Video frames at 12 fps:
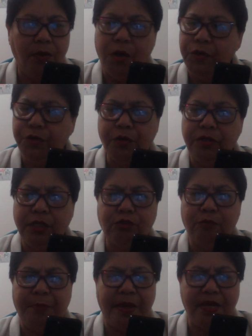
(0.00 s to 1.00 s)
No, you don't need
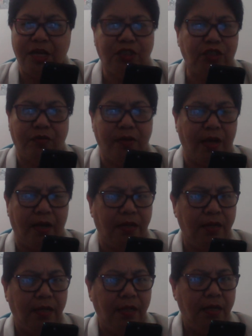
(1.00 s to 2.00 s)
to pay extra.
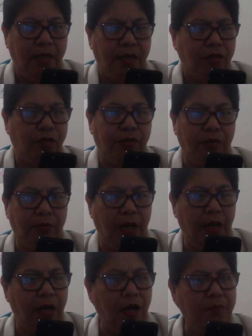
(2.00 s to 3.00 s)
You don't know
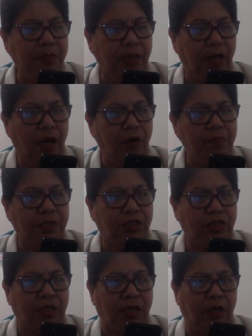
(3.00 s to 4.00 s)

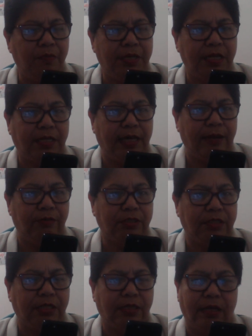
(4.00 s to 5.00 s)
how many kilos
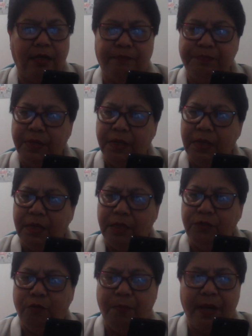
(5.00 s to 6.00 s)
that
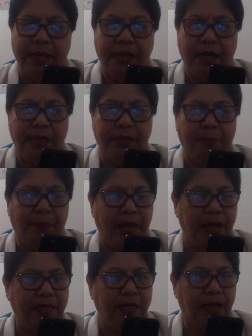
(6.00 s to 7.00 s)
Dubai the
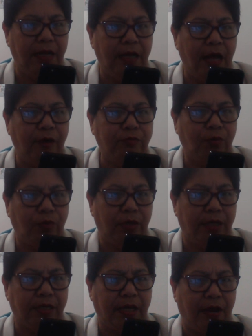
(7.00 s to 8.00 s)
plane allowed to
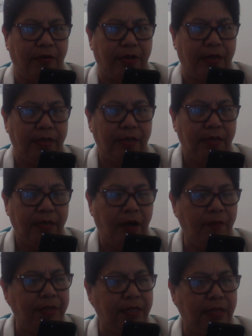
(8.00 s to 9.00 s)
hand carry. How
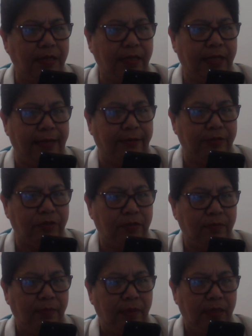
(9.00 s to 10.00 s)
many kilos?
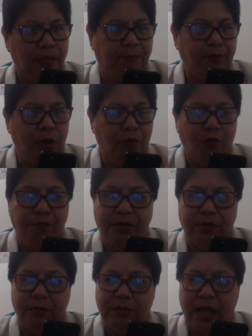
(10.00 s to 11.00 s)
If you're
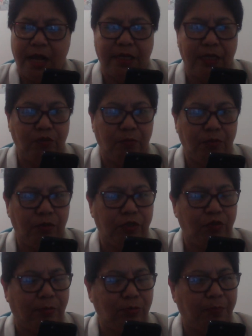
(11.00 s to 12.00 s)
over luggage, of course
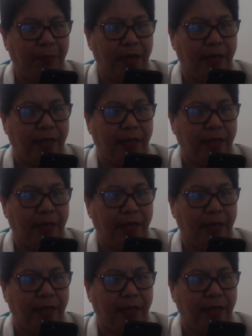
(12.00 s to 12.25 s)
you have to pay.